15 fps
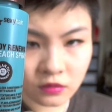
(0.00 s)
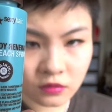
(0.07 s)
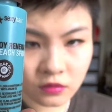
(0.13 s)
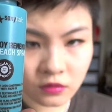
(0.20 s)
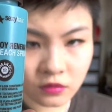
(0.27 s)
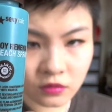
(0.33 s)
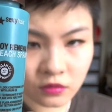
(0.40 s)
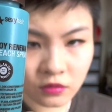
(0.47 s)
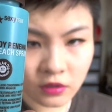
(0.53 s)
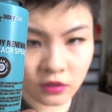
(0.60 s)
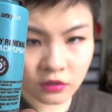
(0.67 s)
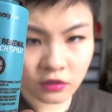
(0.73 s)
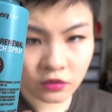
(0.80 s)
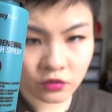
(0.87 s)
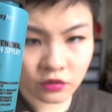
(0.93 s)
So
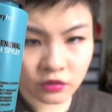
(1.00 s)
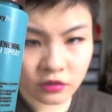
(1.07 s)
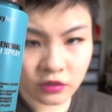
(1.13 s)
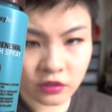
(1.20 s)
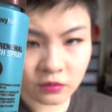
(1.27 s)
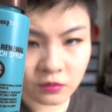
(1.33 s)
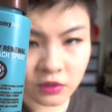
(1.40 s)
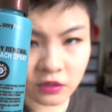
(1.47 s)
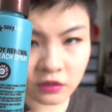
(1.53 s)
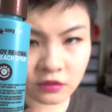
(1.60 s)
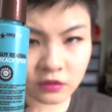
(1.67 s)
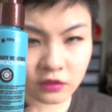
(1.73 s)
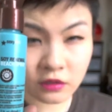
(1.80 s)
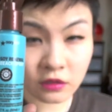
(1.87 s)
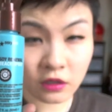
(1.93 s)
that's interesting
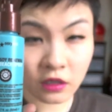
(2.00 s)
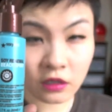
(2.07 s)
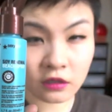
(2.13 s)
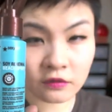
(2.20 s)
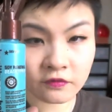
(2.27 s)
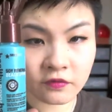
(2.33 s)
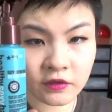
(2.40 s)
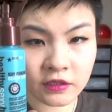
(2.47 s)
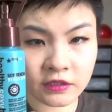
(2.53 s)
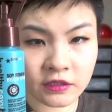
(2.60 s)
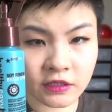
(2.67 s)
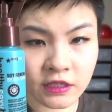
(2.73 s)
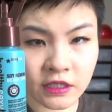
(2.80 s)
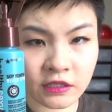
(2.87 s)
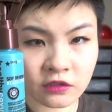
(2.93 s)
because there are a lot of uh,
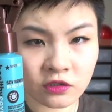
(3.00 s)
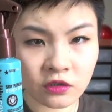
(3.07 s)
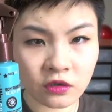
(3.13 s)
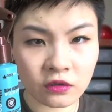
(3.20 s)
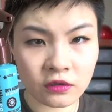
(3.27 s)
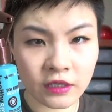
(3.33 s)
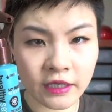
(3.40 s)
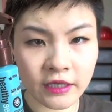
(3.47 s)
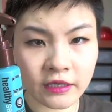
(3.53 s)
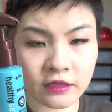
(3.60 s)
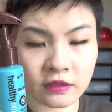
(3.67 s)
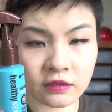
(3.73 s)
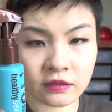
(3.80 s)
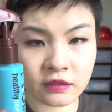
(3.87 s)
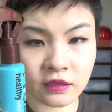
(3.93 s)
sea salt, like
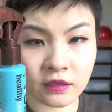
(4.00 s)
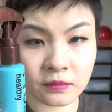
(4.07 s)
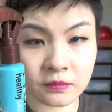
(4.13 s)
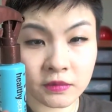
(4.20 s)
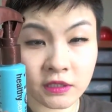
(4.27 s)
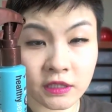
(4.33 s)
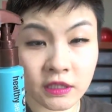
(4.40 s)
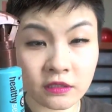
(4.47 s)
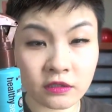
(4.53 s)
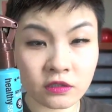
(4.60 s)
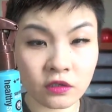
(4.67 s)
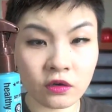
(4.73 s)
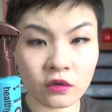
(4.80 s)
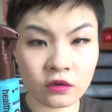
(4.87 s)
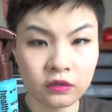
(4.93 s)
um, sea
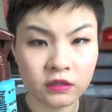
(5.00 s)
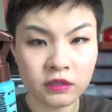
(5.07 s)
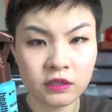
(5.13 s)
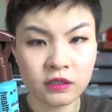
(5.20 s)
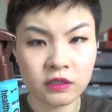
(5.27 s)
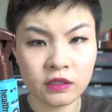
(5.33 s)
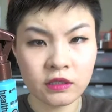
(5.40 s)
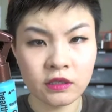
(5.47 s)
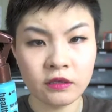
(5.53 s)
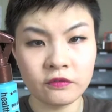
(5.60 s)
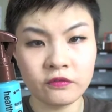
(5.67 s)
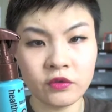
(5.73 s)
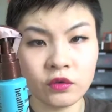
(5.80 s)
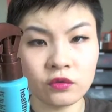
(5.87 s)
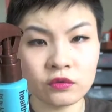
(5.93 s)
salt
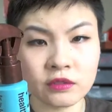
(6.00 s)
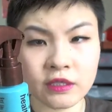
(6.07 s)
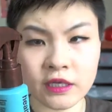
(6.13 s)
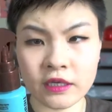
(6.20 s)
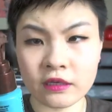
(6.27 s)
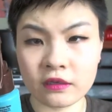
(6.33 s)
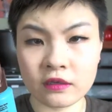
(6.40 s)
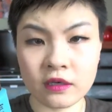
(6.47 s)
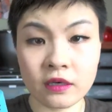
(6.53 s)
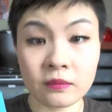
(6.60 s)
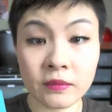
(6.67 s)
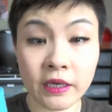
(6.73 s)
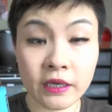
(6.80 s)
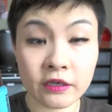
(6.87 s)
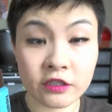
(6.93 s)
infused like
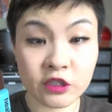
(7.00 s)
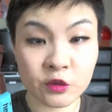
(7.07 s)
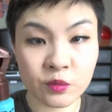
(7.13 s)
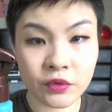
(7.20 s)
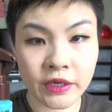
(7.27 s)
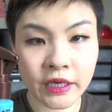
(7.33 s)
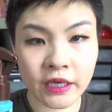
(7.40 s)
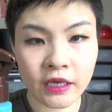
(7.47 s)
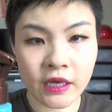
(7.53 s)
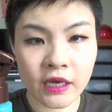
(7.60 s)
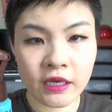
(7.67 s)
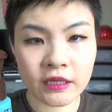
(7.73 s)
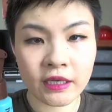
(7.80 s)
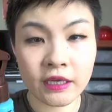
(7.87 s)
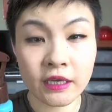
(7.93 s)
um, hairspray
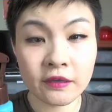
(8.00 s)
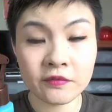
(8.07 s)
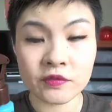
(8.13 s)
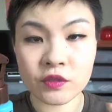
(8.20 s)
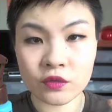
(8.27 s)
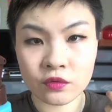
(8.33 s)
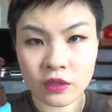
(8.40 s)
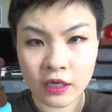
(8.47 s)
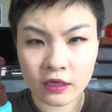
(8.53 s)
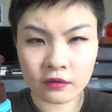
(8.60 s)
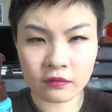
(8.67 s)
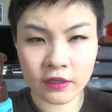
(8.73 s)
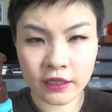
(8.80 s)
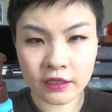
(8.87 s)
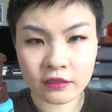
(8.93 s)
that gives you kind
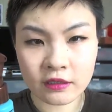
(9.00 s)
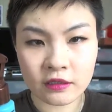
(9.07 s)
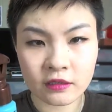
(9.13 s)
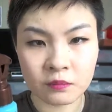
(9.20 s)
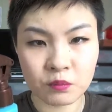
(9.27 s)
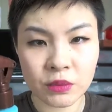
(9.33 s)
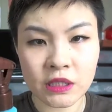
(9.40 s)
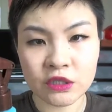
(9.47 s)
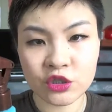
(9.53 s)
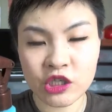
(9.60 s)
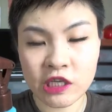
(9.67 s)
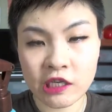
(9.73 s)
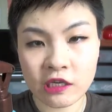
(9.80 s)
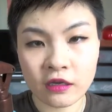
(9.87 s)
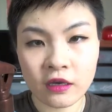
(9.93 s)
of like the
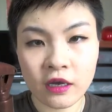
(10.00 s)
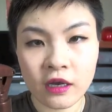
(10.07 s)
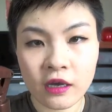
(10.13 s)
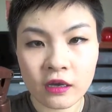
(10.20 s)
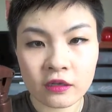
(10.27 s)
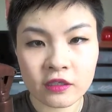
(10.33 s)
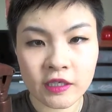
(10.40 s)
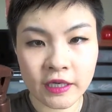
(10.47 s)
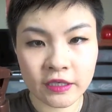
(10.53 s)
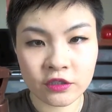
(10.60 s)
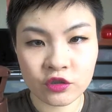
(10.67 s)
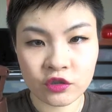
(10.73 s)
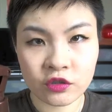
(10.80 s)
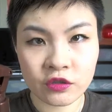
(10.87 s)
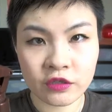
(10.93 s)
beachy
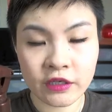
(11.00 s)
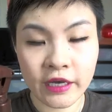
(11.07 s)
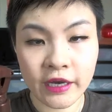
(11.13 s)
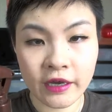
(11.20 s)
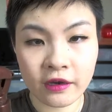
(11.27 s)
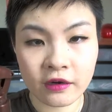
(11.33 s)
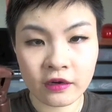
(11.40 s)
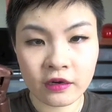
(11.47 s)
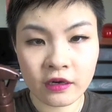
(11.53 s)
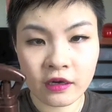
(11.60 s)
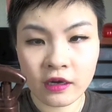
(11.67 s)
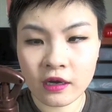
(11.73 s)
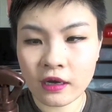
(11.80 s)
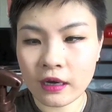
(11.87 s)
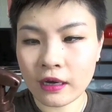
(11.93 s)
textured hair,
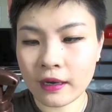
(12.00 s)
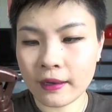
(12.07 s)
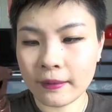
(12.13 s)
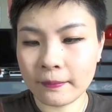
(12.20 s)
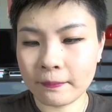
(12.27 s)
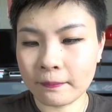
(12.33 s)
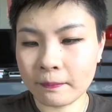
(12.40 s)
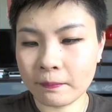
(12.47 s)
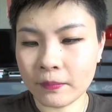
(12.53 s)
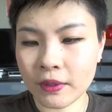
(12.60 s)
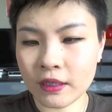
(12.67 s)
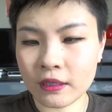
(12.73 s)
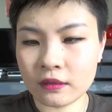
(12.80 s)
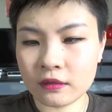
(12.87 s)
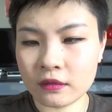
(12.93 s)
um,
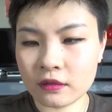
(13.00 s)
but